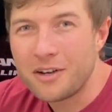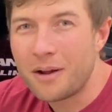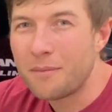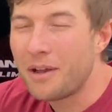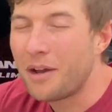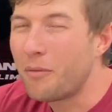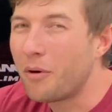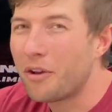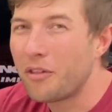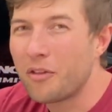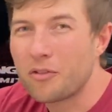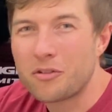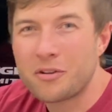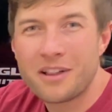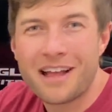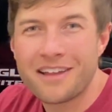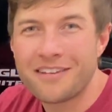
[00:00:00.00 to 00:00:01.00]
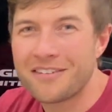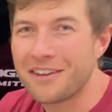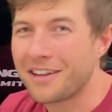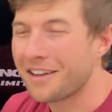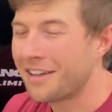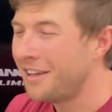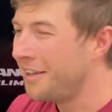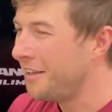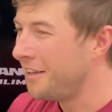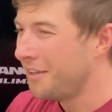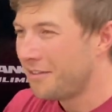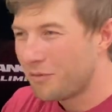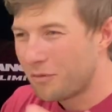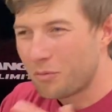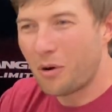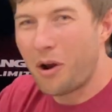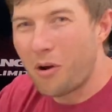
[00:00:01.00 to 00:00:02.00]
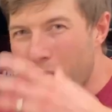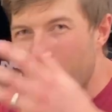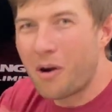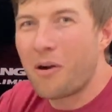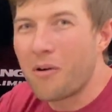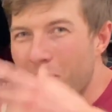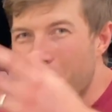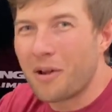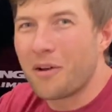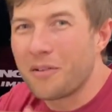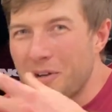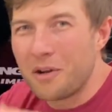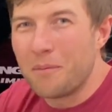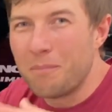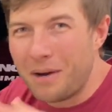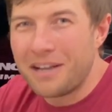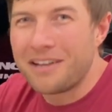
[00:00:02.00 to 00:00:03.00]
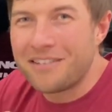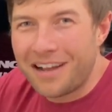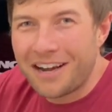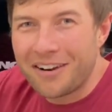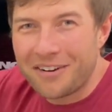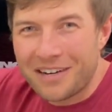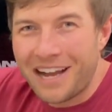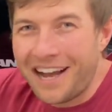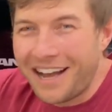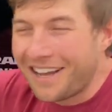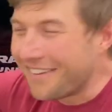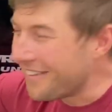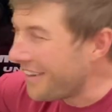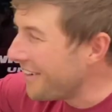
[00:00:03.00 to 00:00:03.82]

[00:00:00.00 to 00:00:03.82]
I'm not one of those classic wow, mud tire guys.